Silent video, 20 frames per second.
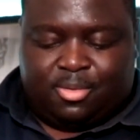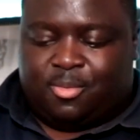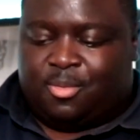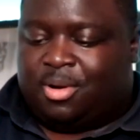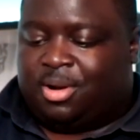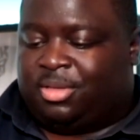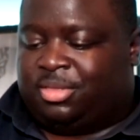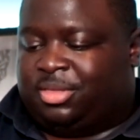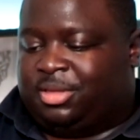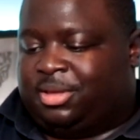
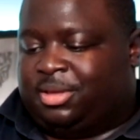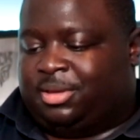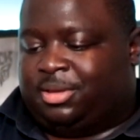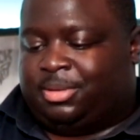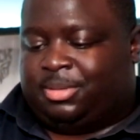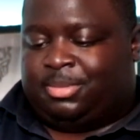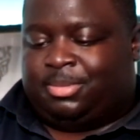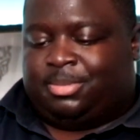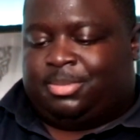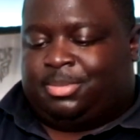one of
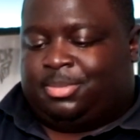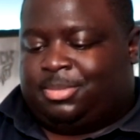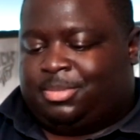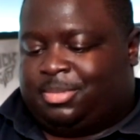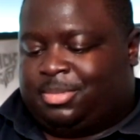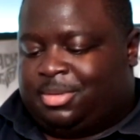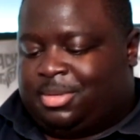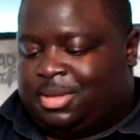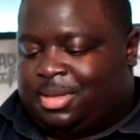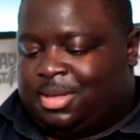the,
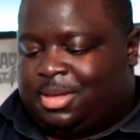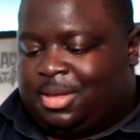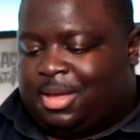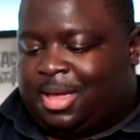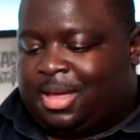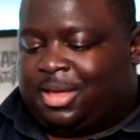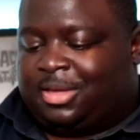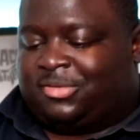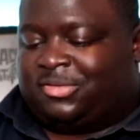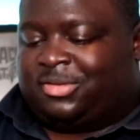
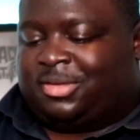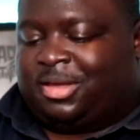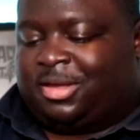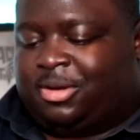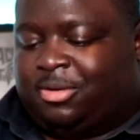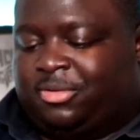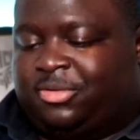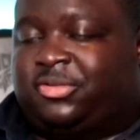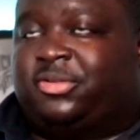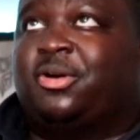I guess,
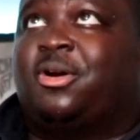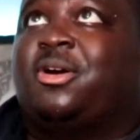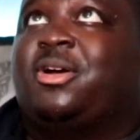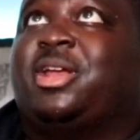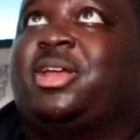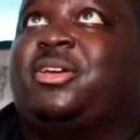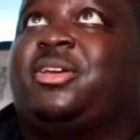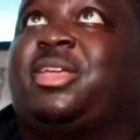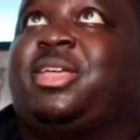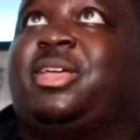like your
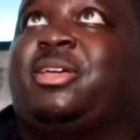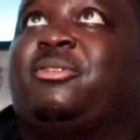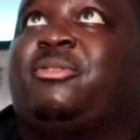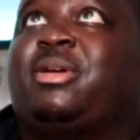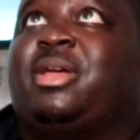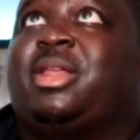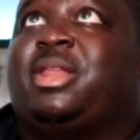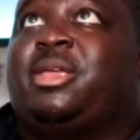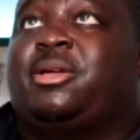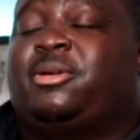starter kit
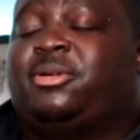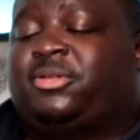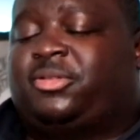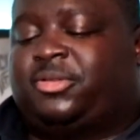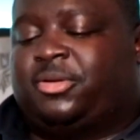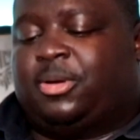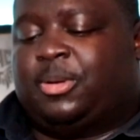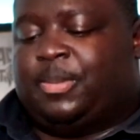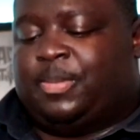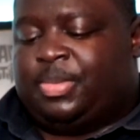right here.
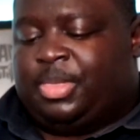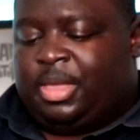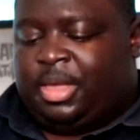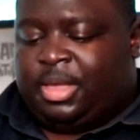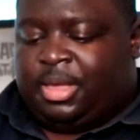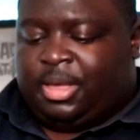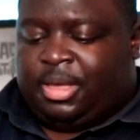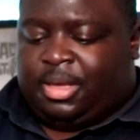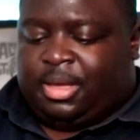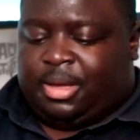So
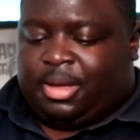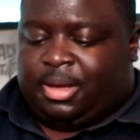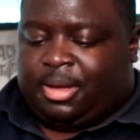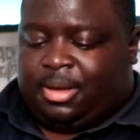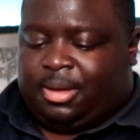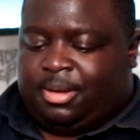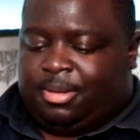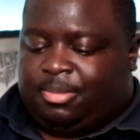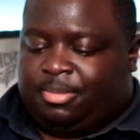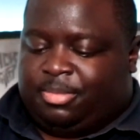
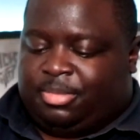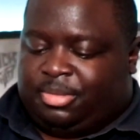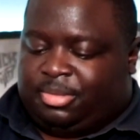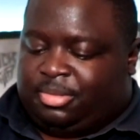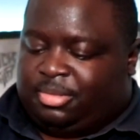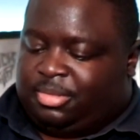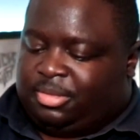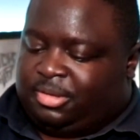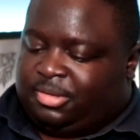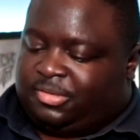
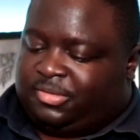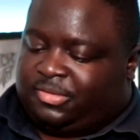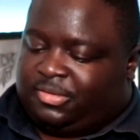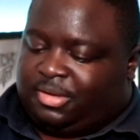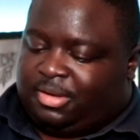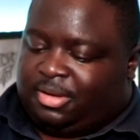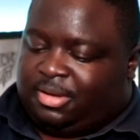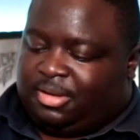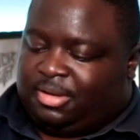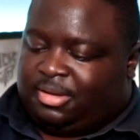this,
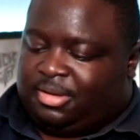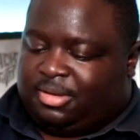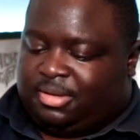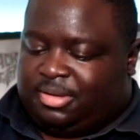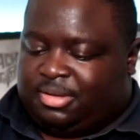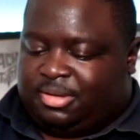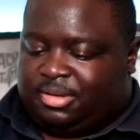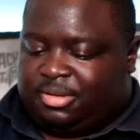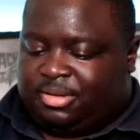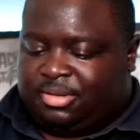
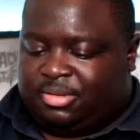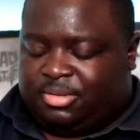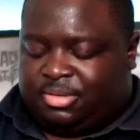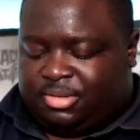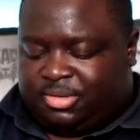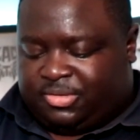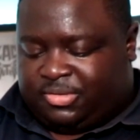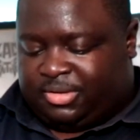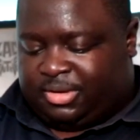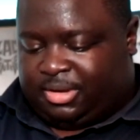
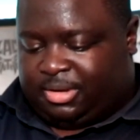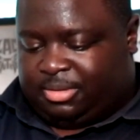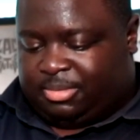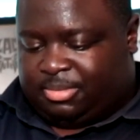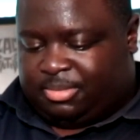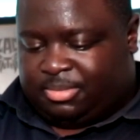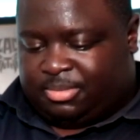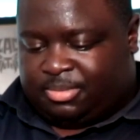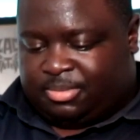let's see,